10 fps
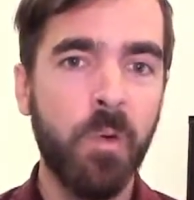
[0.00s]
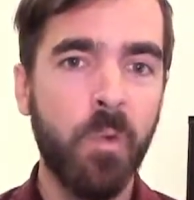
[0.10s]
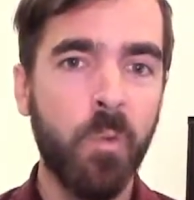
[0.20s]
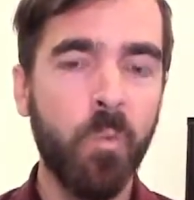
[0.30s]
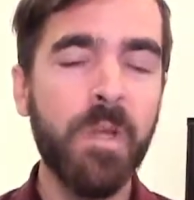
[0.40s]

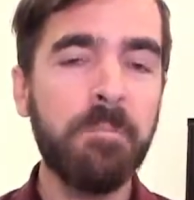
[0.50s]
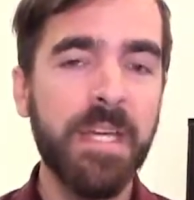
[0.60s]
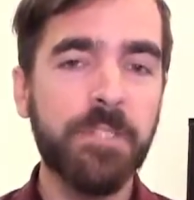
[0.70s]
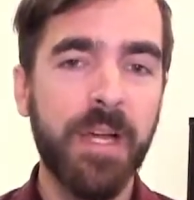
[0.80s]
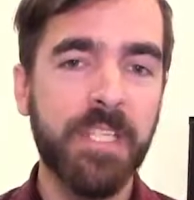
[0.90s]
One
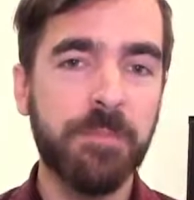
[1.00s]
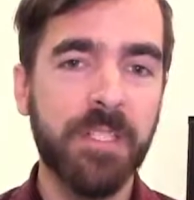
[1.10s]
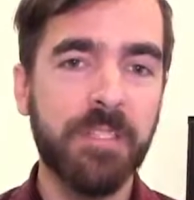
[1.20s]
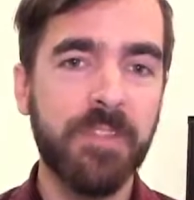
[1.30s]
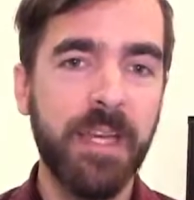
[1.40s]
major
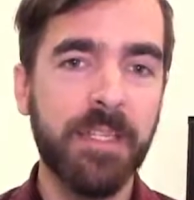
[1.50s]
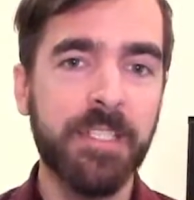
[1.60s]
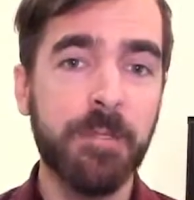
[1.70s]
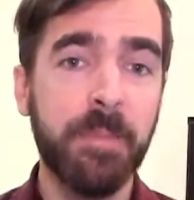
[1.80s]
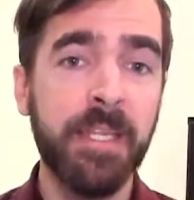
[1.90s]
aspect of that
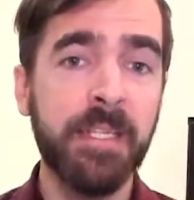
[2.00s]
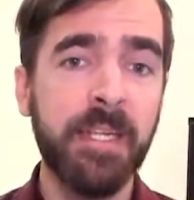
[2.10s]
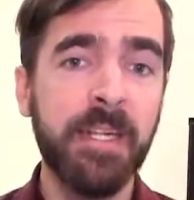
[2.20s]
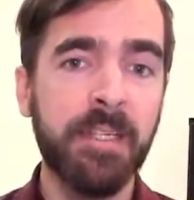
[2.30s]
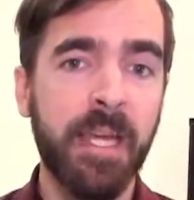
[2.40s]
is
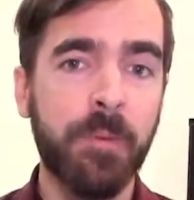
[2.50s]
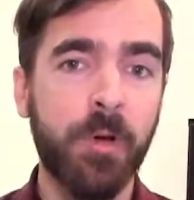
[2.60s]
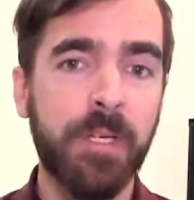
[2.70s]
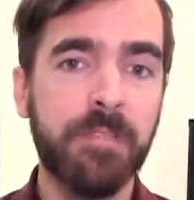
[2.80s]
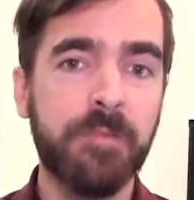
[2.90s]
opinionated
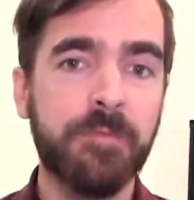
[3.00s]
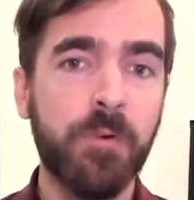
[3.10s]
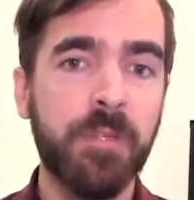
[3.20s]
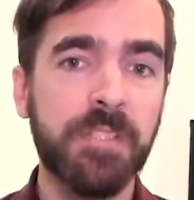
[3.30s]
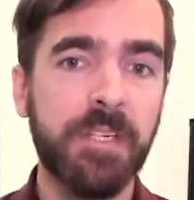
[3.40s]
libraries
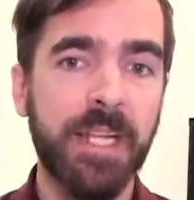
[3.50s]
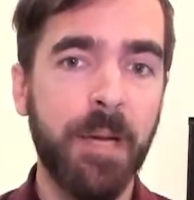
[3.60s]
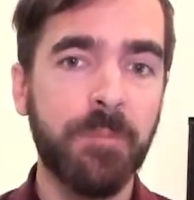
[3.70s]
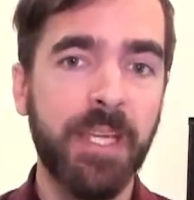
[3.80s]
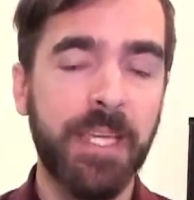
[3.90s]
focused on
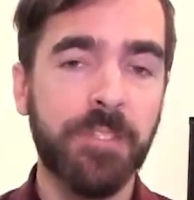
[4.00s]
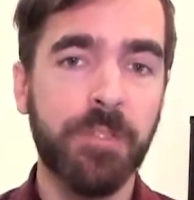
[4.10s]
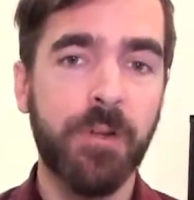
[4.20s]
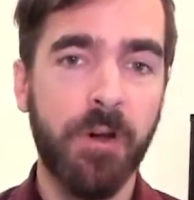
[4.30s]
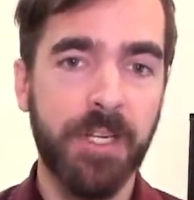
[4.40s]

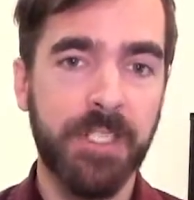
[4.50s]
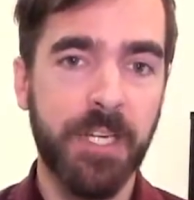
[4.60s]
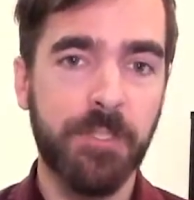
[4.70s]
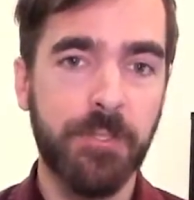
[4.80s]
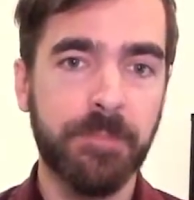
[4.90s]
application
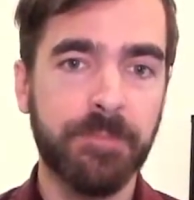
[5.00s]
architecture.